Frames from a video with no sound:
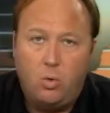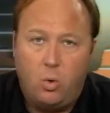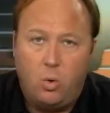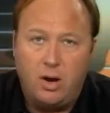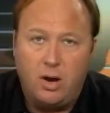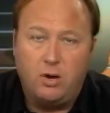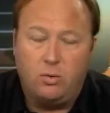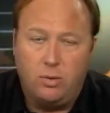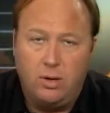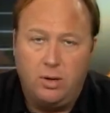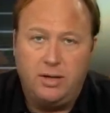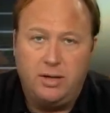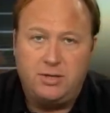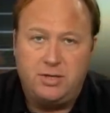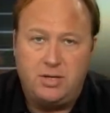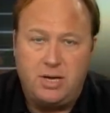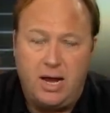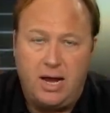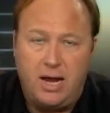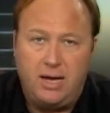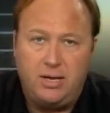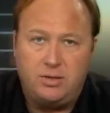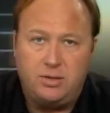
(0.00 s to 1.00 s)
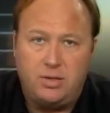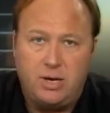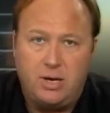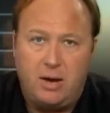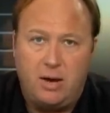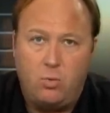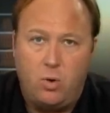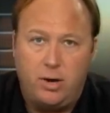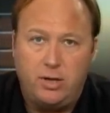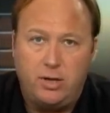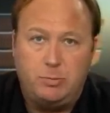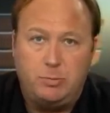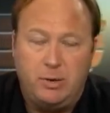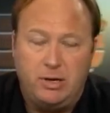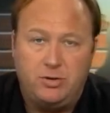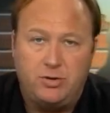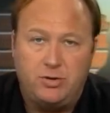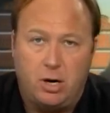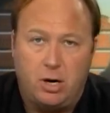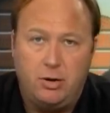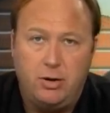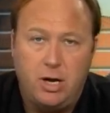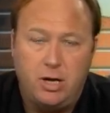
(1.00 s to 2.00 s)
what it really states and what it's
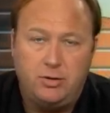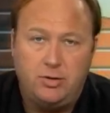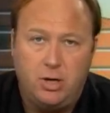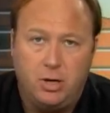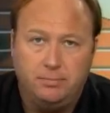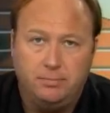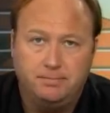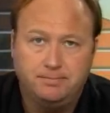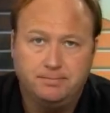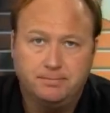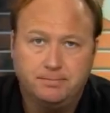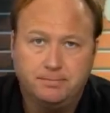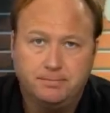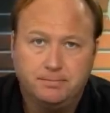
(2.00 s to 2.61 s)
been turned into.